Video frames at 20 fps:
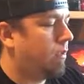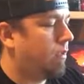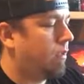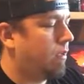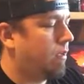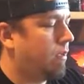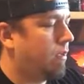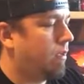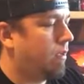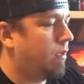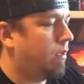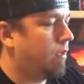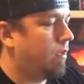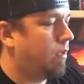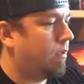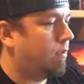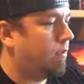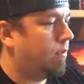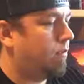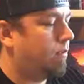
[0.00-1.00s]

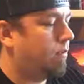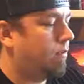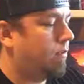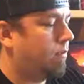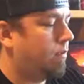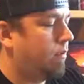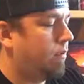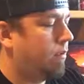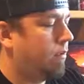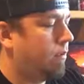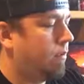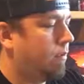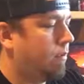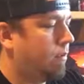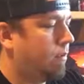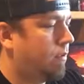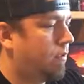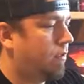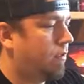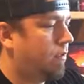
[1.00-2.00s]
Let's see.
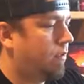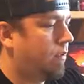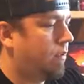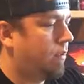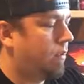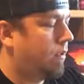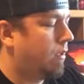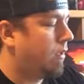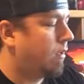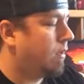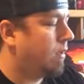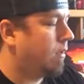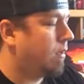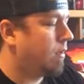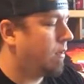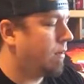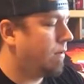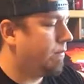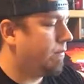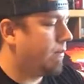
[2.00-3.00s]
I don't know,
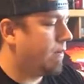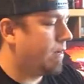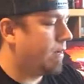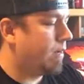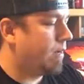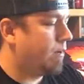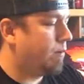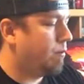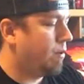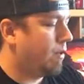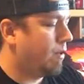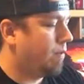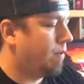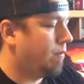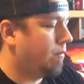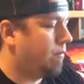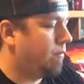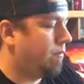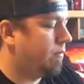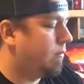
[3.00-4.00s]
I kind of forgot how to play
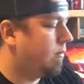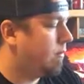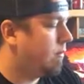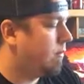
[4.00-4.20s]
this.